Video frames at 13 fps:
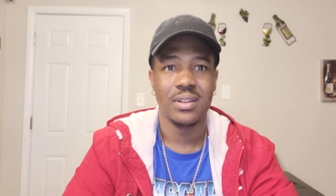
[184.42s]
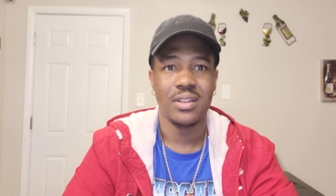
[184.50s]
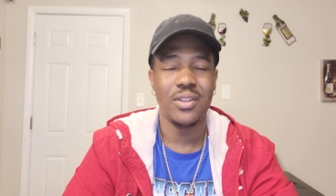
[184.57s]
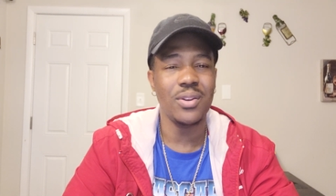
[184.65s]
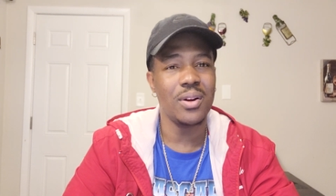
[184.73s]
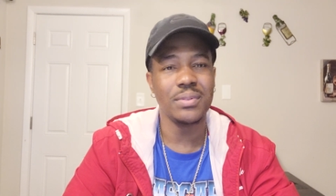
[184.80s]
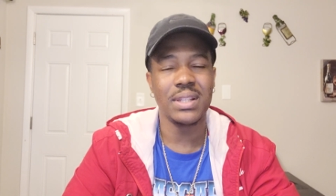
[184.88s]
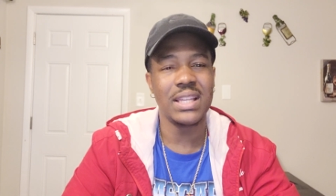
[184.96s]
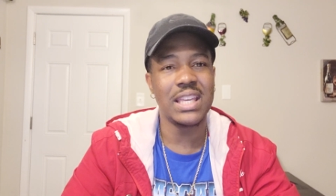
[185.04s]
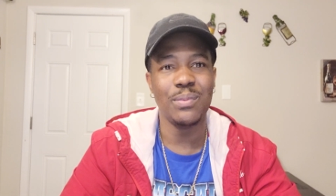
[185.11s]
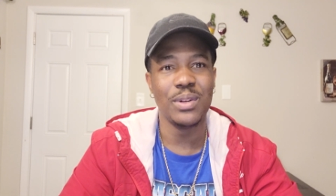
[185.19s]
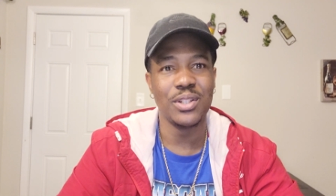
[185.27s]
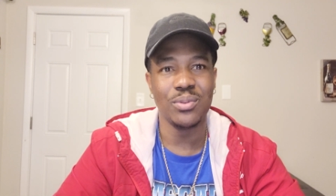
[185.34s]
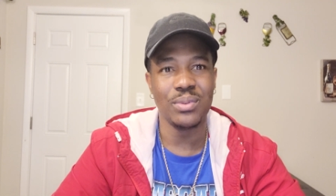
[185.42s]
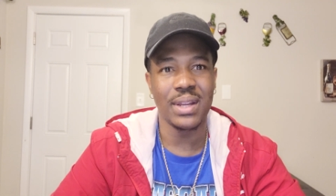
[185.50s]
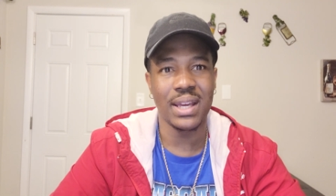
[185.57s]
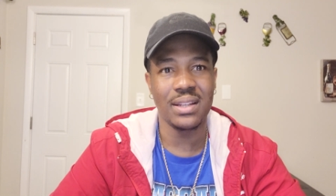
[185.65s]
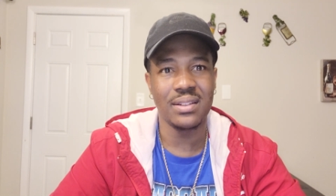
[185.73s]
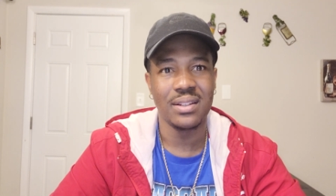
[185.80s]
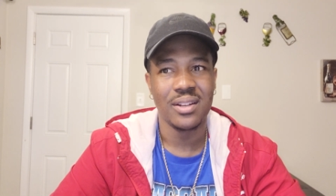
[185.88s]
You don't think he would do
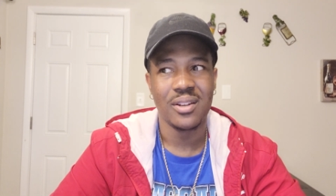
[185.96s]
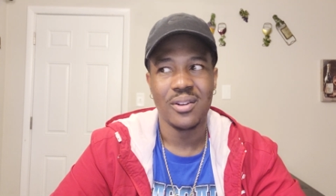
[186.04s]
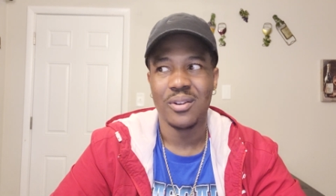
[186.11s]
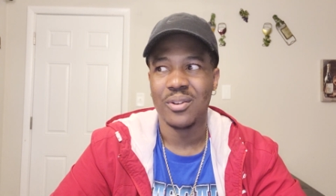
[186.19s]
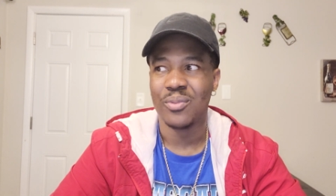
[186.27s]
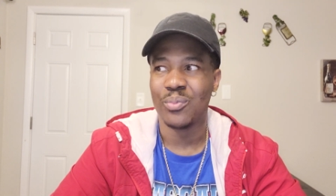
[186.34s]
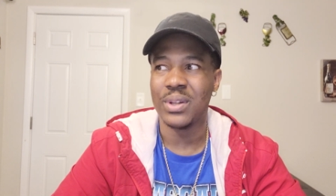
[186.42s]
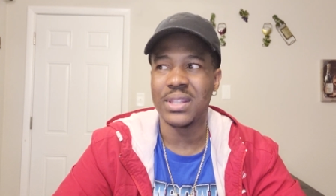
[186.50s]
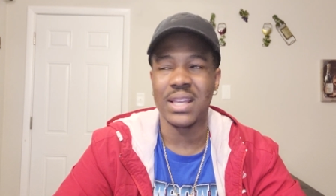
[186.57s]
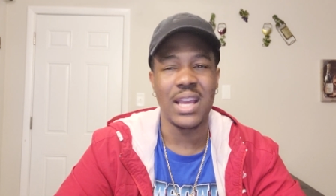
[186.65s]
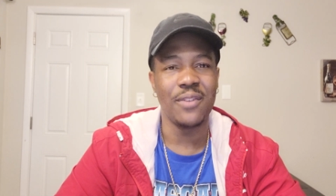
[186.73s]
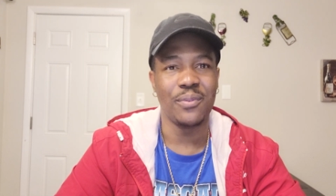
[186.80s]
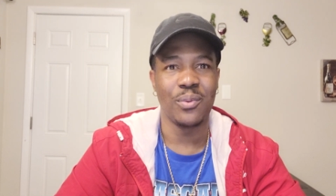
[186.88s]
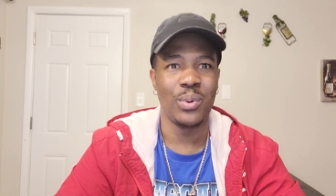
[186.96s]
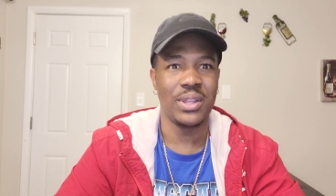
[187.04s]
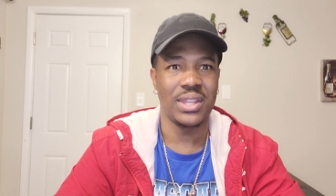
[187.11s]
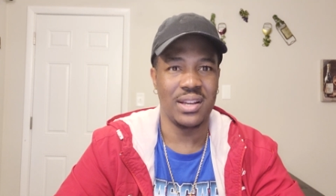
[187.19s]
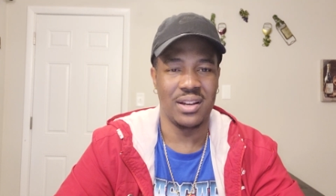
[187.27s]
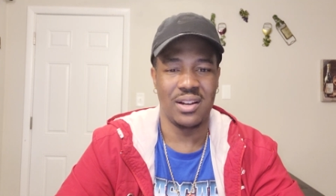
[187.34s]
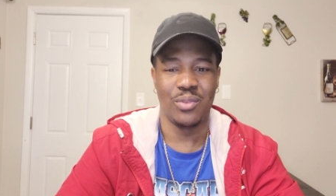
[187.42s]
that with the
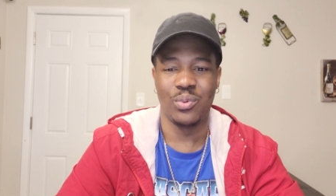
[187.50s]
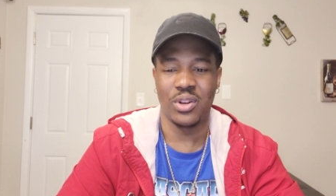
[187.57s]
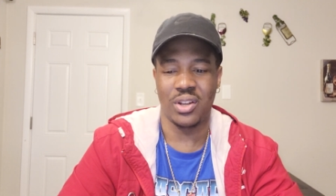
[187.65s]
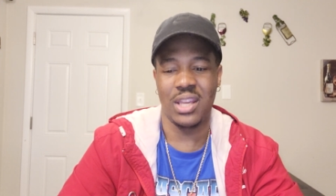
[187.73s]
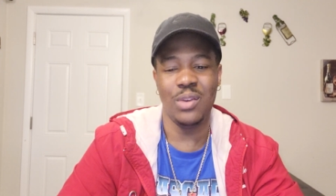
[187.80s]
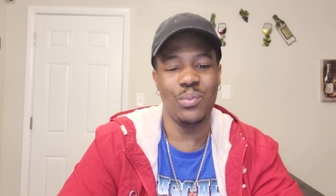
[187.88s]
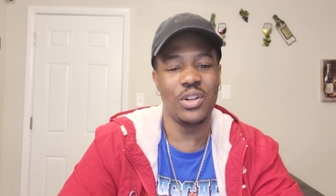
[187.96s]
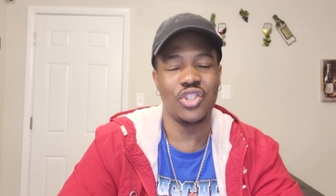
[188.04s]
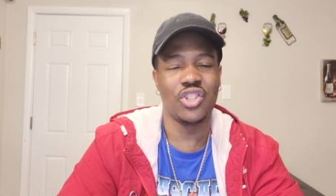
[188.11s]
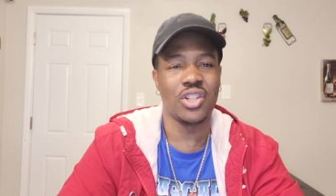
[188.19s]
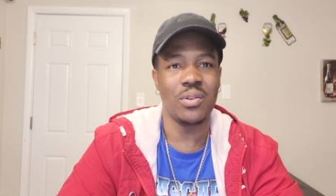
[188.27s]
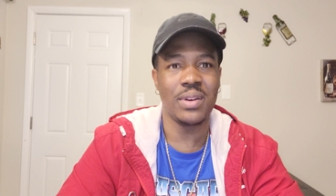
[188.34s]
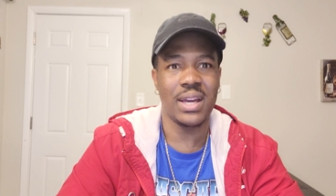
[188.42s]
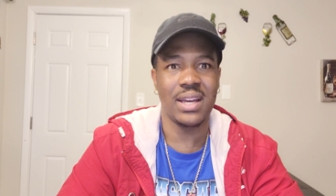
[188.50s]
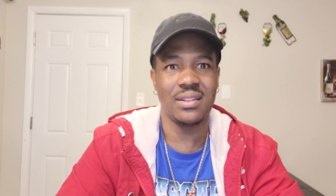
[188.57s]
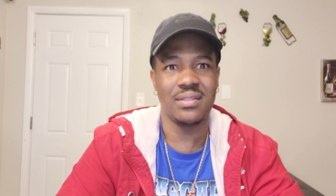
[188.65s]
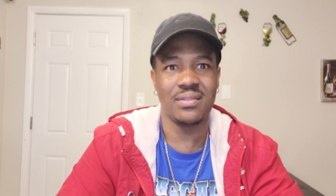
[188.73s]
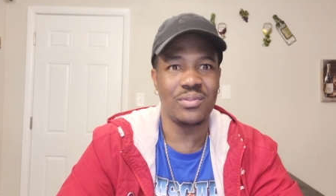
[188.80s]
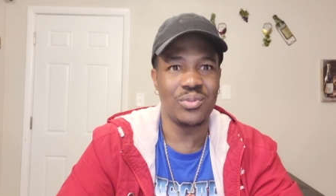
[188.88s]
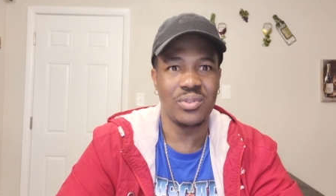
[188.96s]
with uh he wouldn't show that